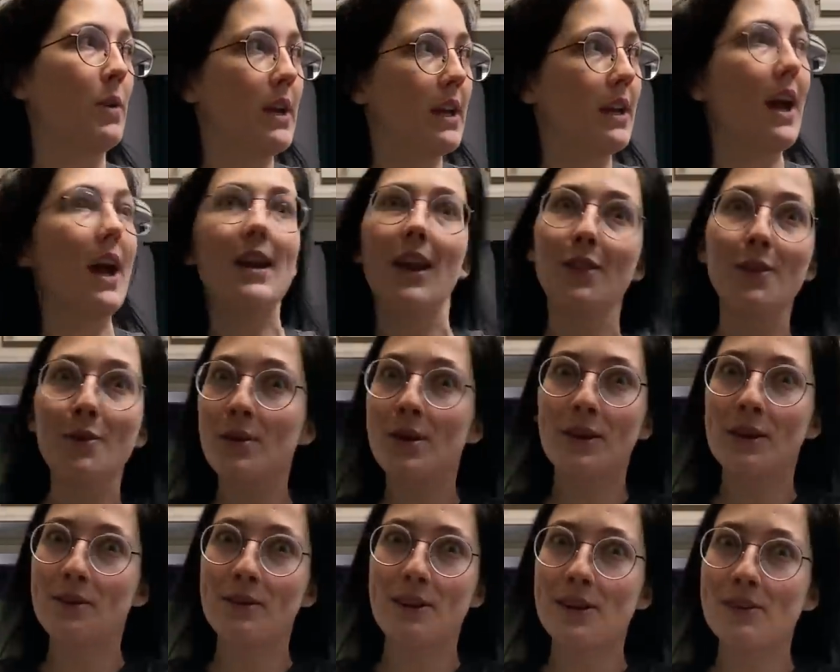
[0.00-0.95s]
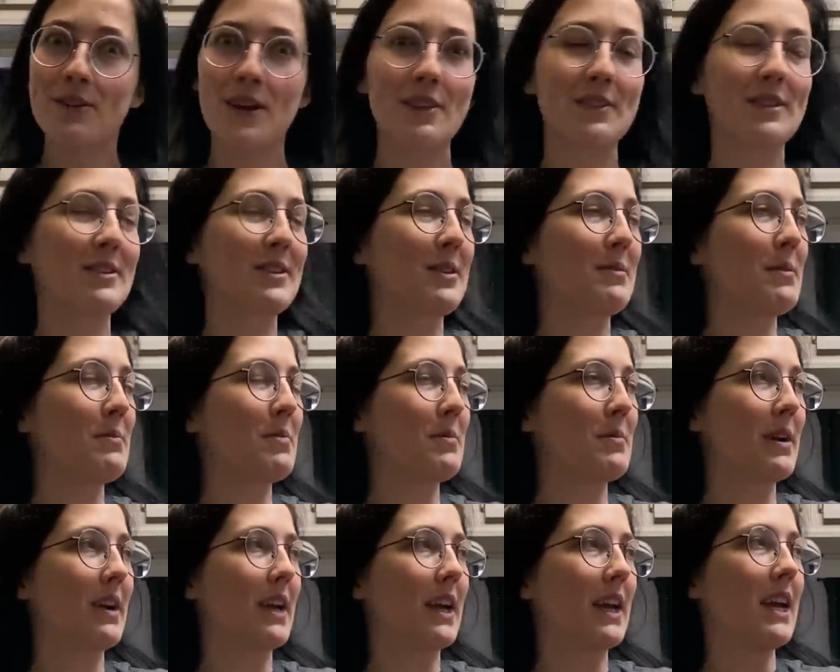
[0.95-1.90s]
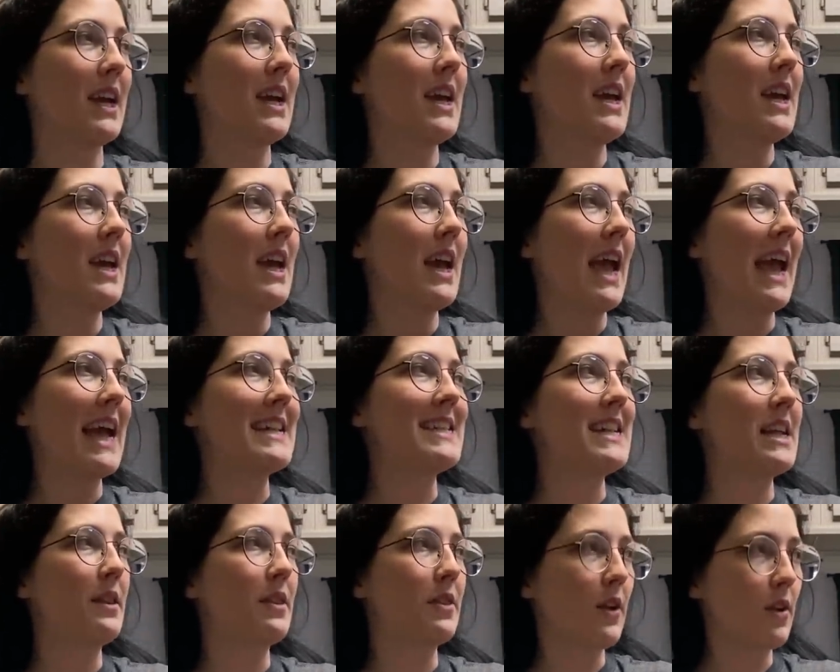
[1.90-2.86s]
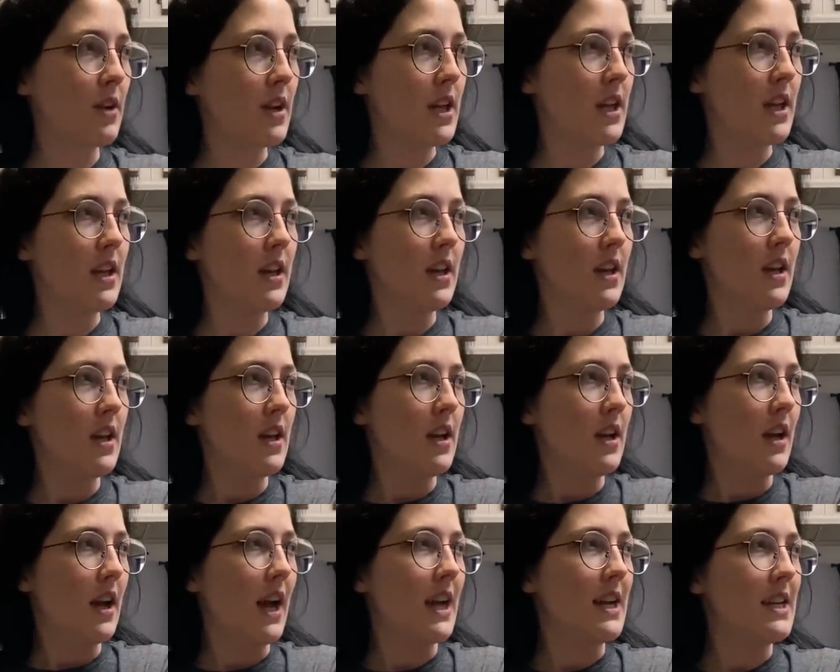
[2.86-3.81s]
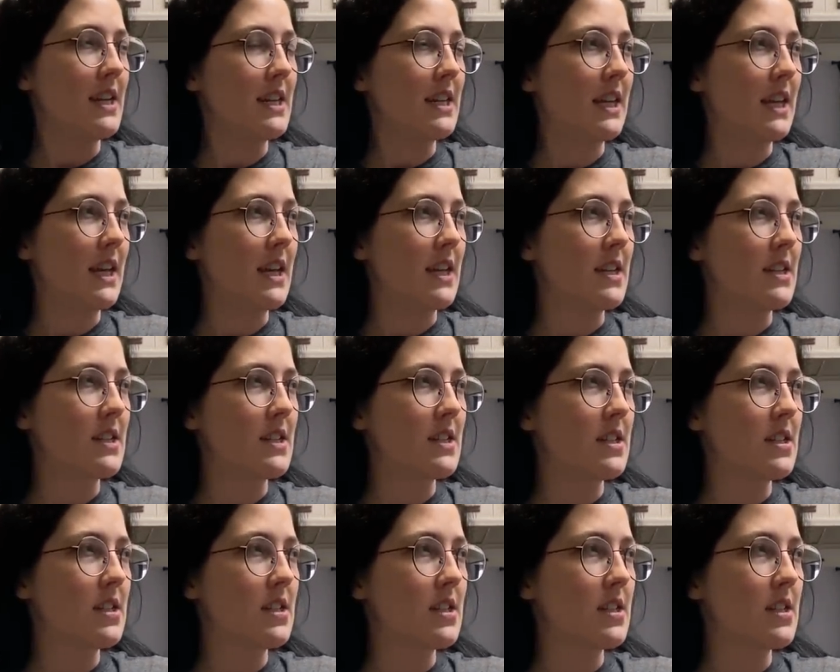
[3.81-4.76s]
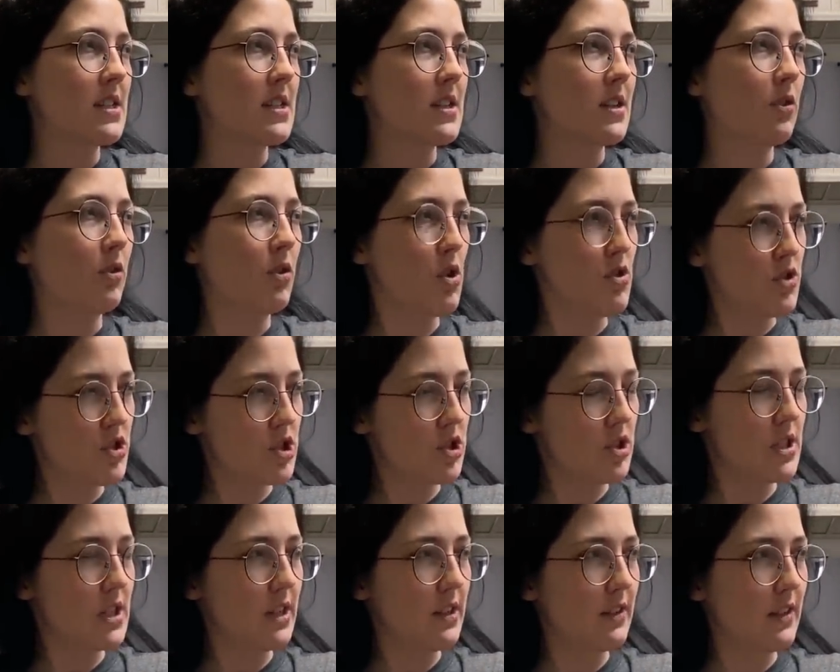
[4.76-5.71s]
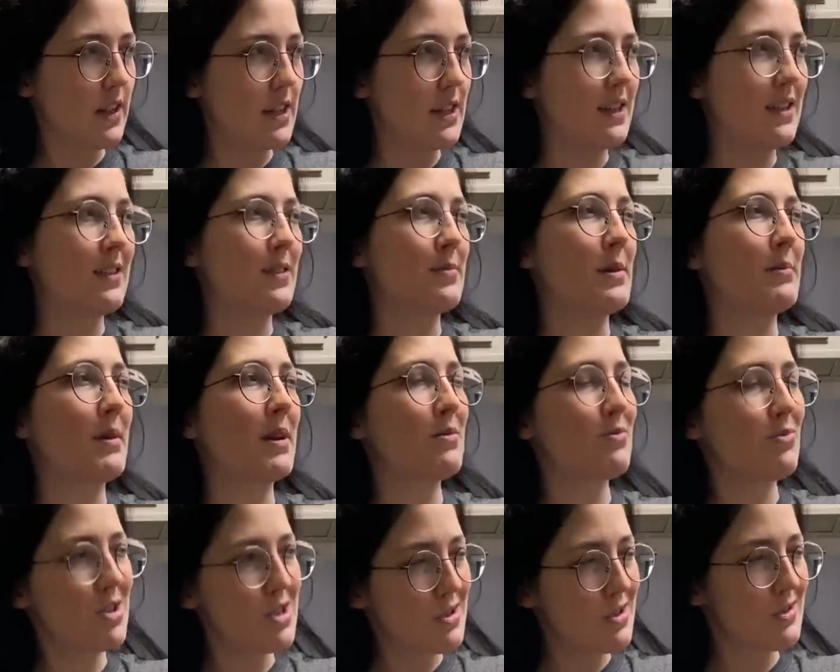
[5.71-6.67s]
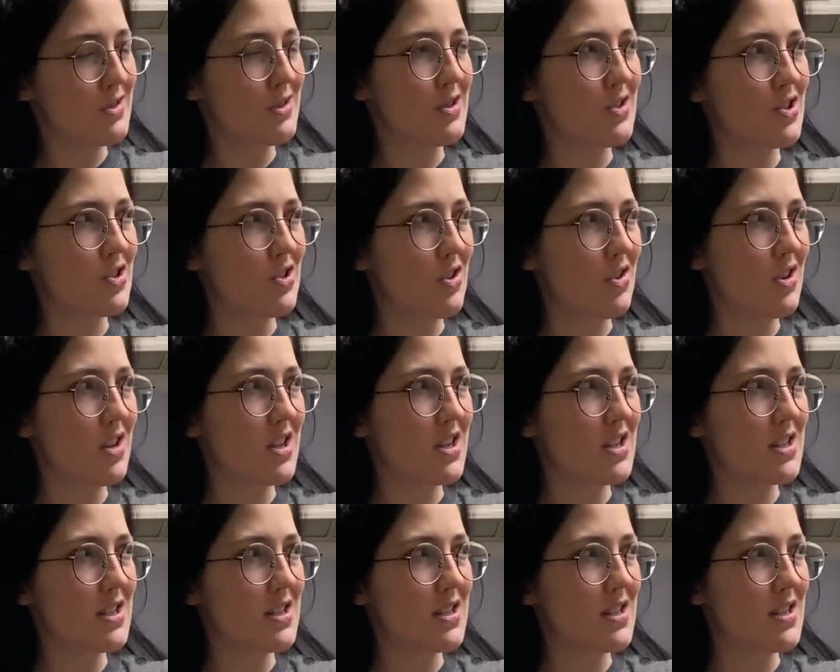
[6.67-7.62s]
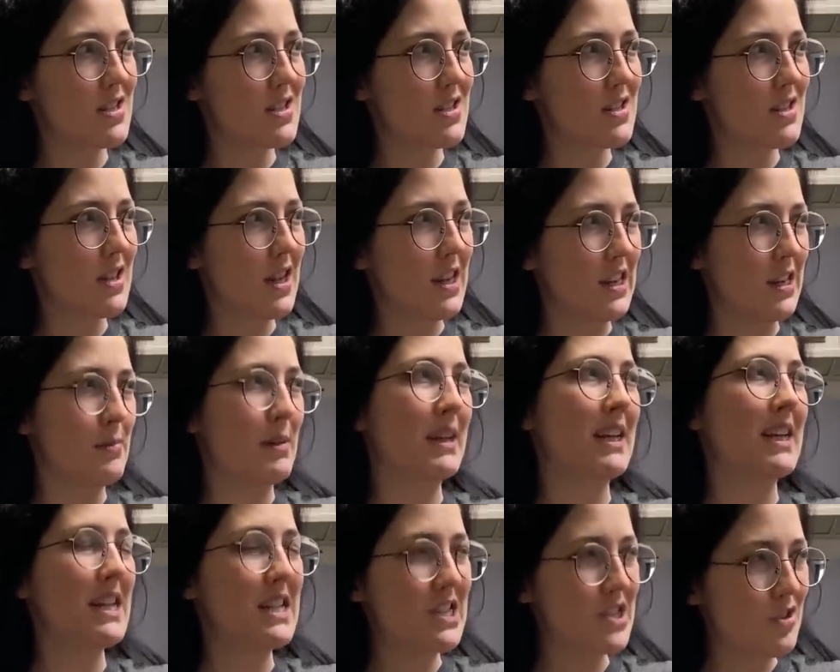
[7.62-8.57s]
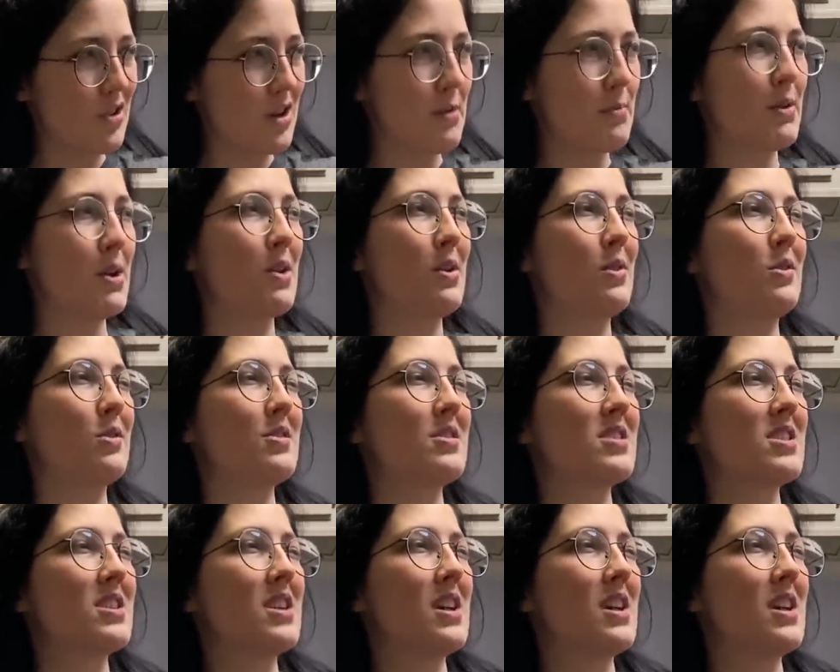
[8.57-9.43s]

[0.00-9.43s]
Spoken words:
another weekly reading vlog that's going to be premiering at 10:30. I need to get groceries. I need to submit my renter's insurance. I need to make an Instagram post.